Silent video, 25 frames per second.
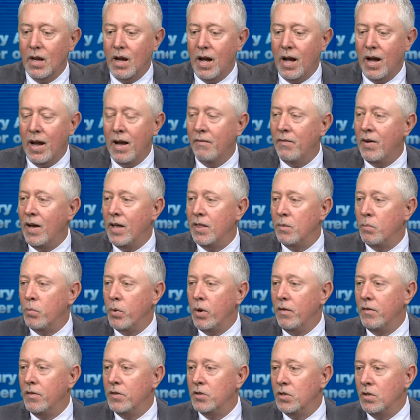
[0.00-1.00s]
I have had the
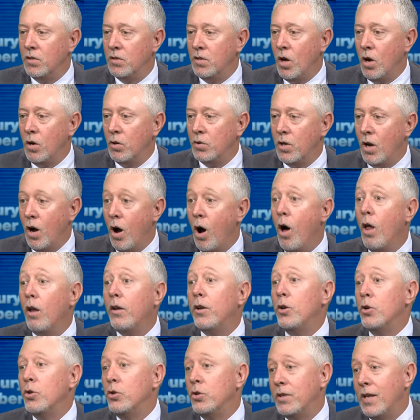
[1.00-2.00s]
privilege to talk to all
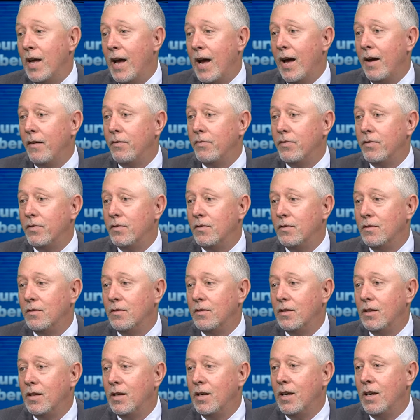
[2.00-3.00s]
of your staff
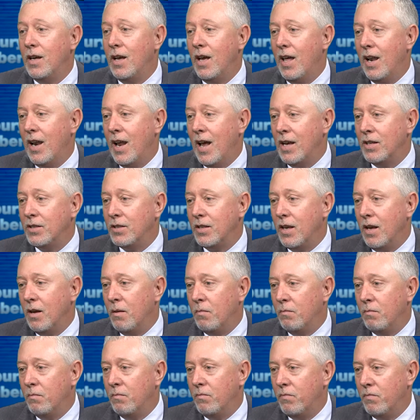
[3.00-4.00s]
and ask
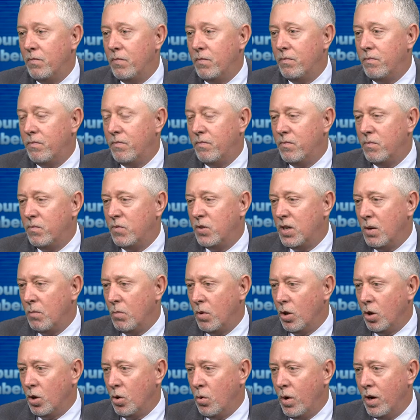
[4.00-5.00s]
them
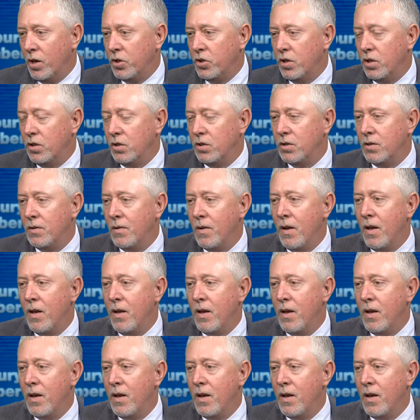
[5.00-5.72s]
similar questions.